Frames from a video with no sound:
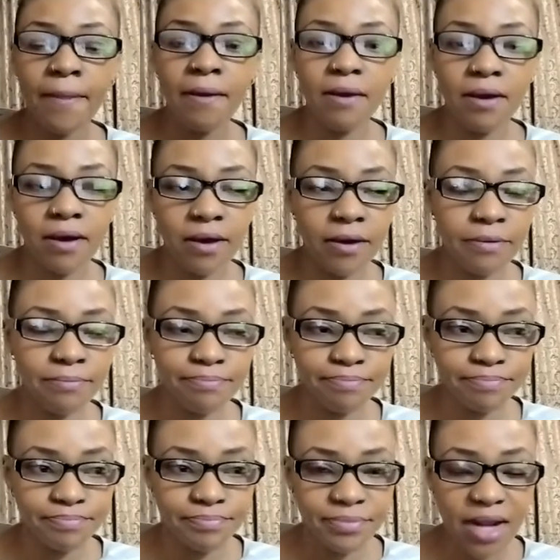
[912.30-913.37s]

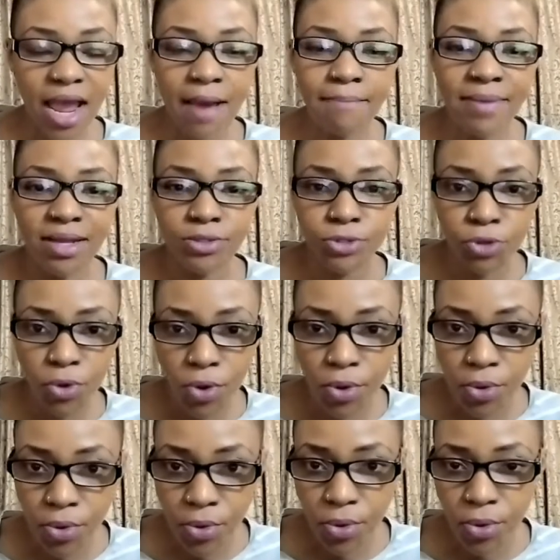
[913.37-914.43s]

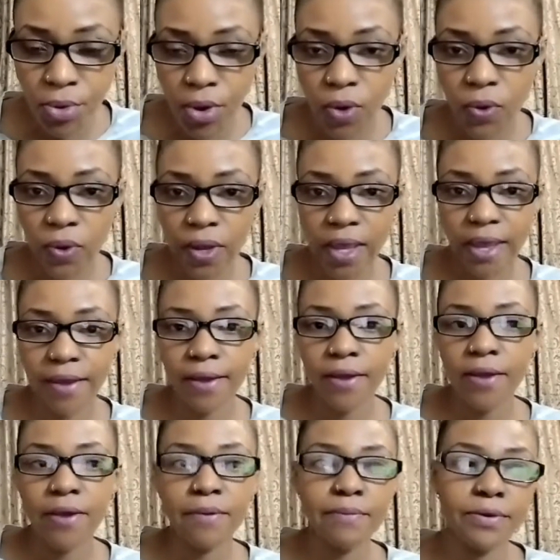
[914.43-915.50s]
Amatong, okay,
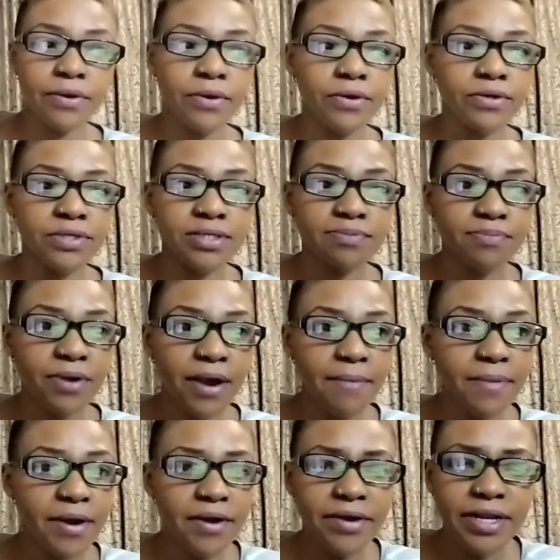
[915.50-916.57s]
because
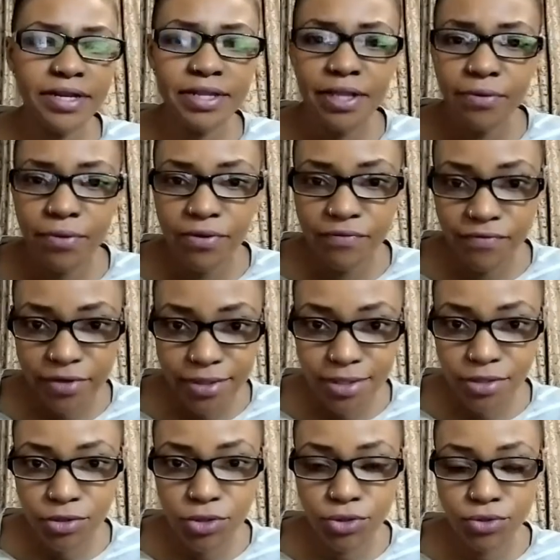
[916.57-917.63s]
primarily they would
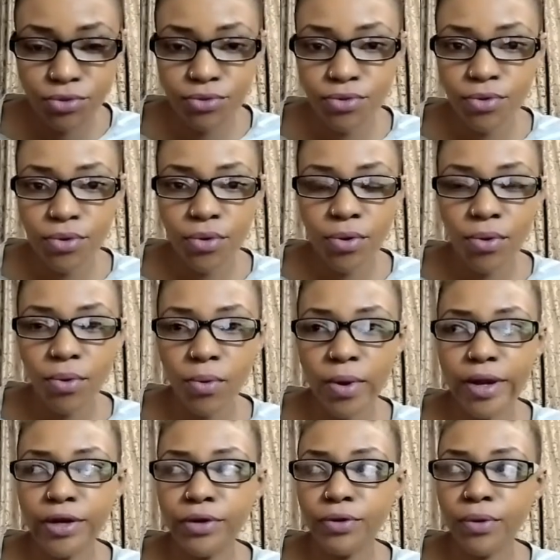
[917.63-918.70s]
visit you
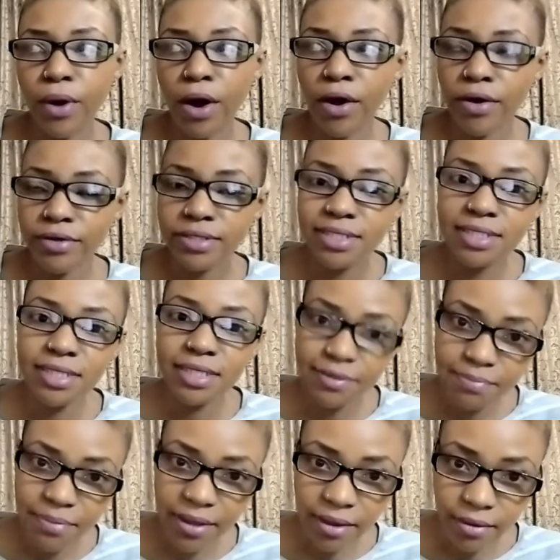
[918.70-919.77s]
when you are
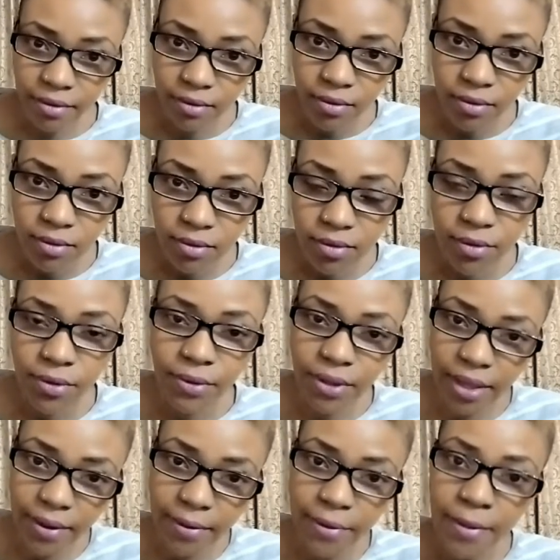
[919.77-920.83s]
sleeping,
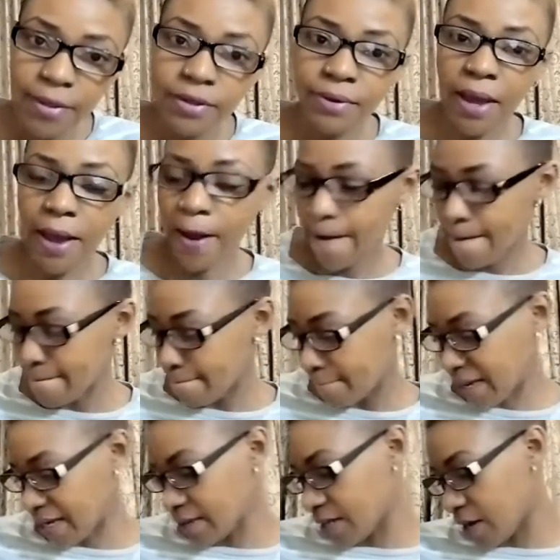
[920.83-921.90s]
okay.
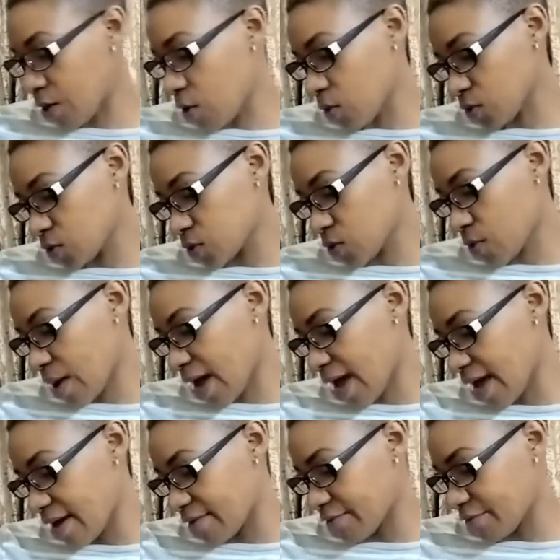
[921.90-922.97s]
But they also
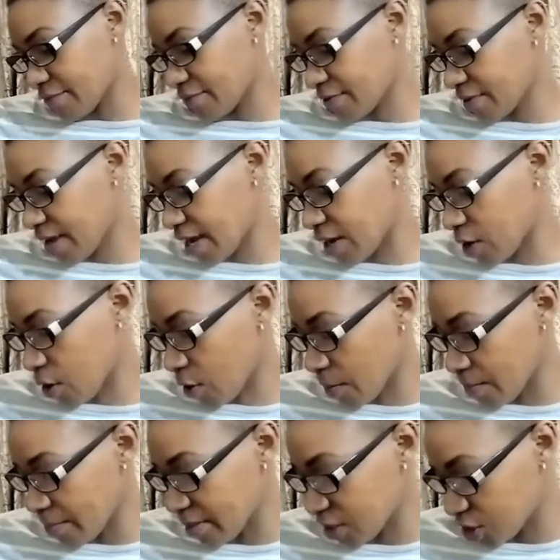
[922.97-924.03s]
have a
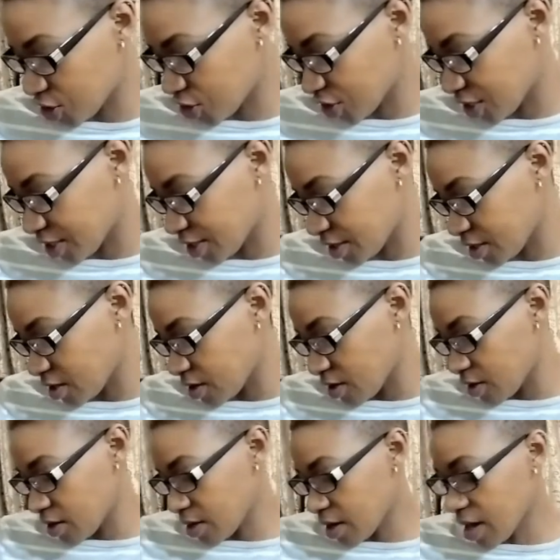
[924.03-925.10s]
commission
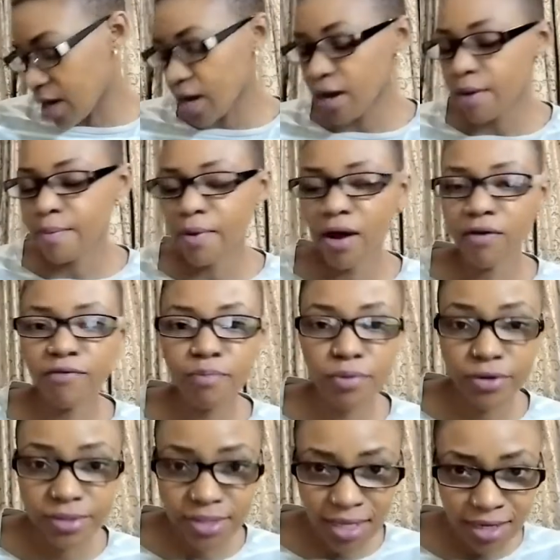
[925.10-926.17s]
of
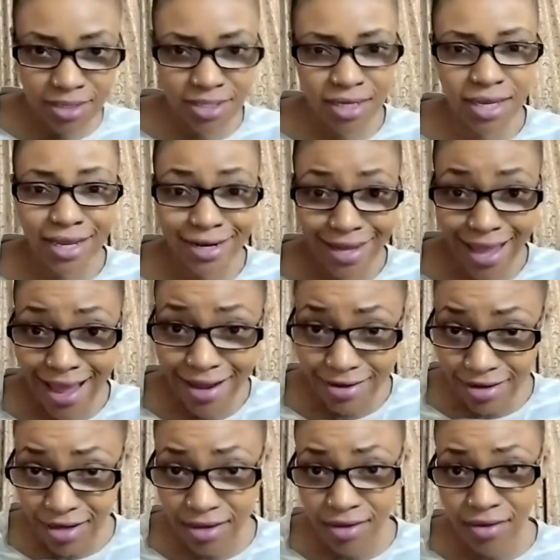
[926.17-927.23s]
protecting and
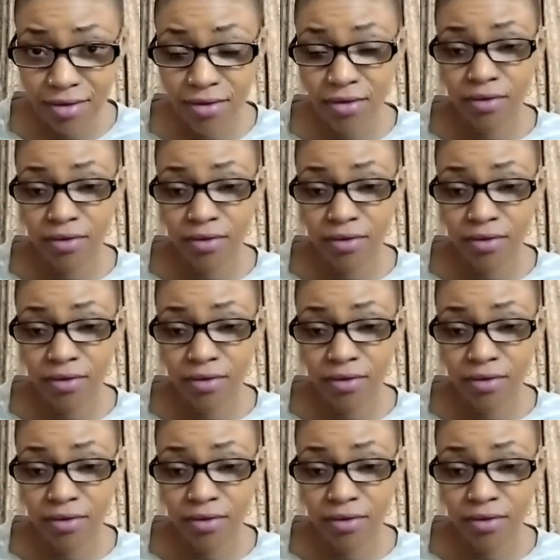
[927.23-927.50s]
guiding